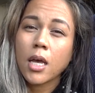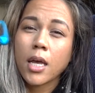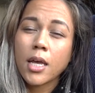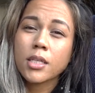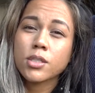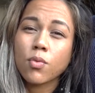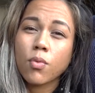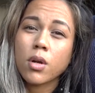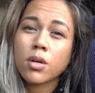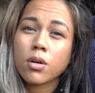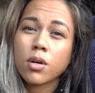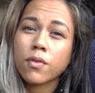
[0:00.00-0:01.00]
It's
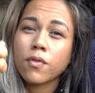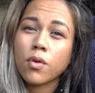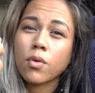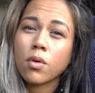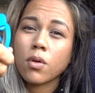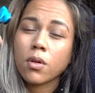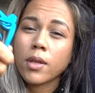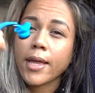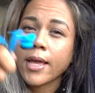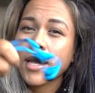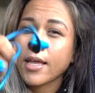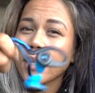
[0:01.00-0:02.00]
wonderful,
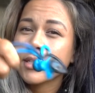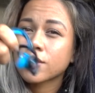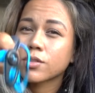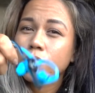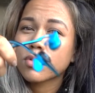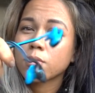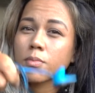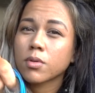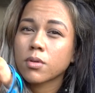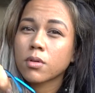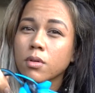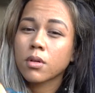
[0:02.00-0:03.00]
and it's durable,
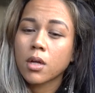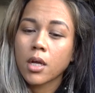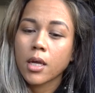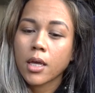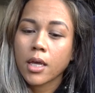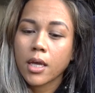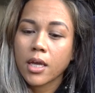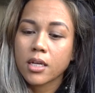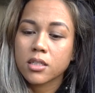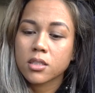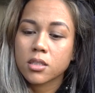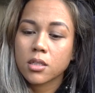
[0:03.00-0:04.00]

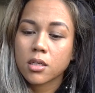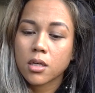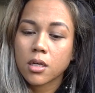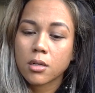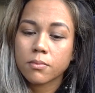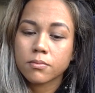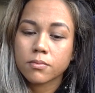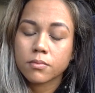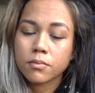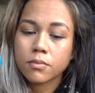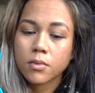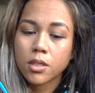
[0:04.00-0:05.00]
and um,
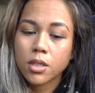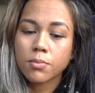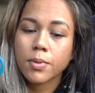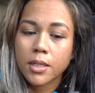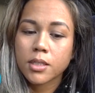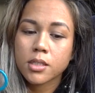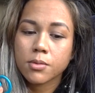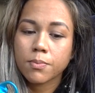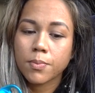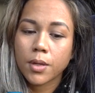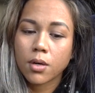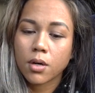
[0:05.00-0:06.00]
earbuds,
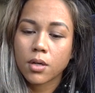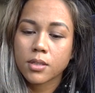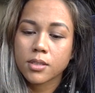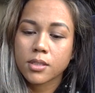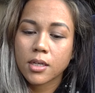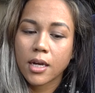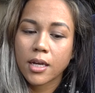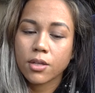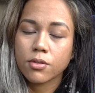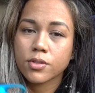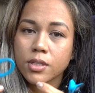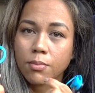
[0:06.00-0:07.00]
because I
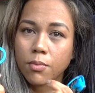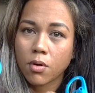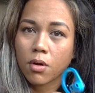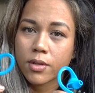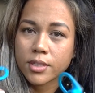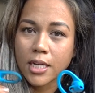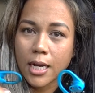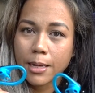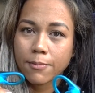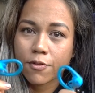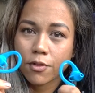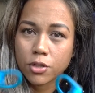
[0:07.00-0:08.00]
use them all the
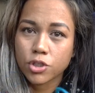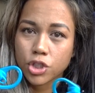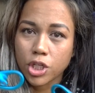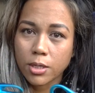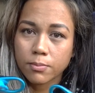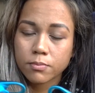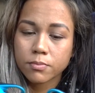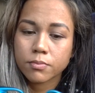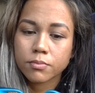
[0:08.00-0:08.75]
time for the gym,